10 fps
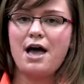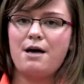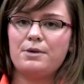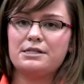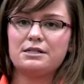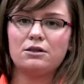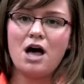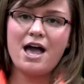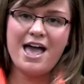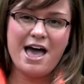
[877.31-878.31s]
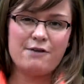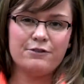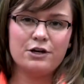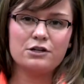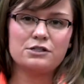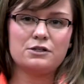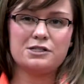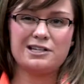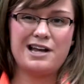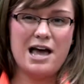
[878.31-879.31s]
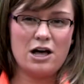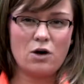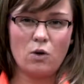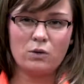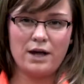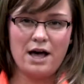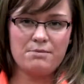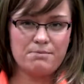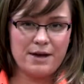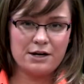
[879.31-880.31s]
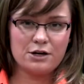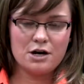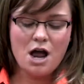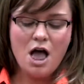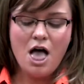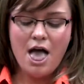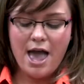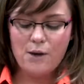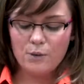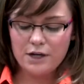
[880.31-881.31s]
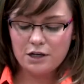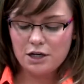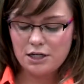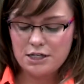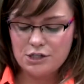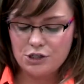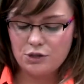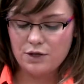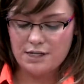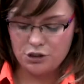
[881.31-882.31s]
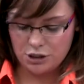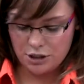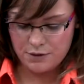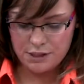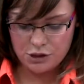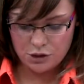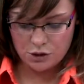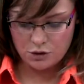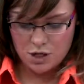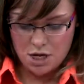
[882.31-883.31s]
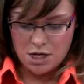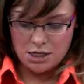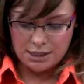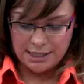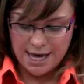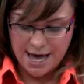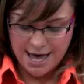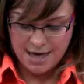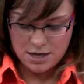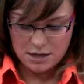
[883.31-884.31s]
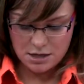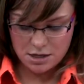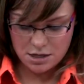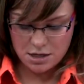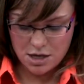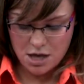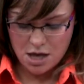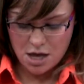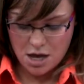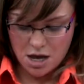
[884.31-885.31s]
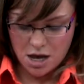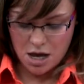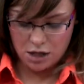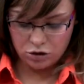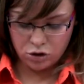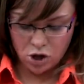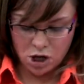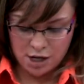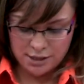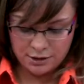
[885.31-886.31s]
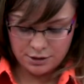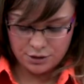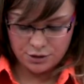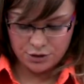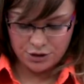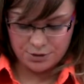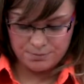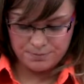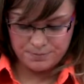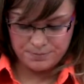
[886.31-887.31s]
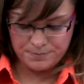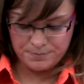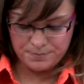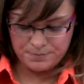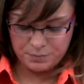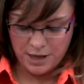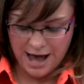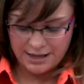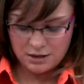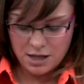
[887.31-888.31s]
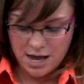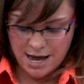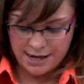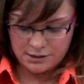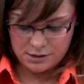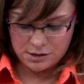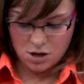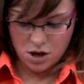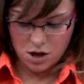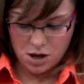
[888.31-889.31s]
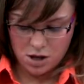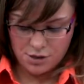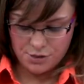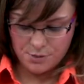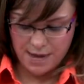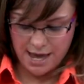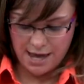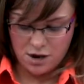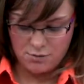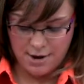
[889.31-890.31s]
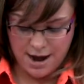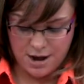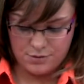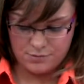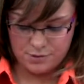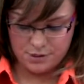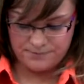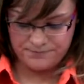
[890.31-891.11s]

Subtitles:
It's a lot heavier, so it's going to hold up better. And what you're going to do is you're going to cut along the black lines all the way around.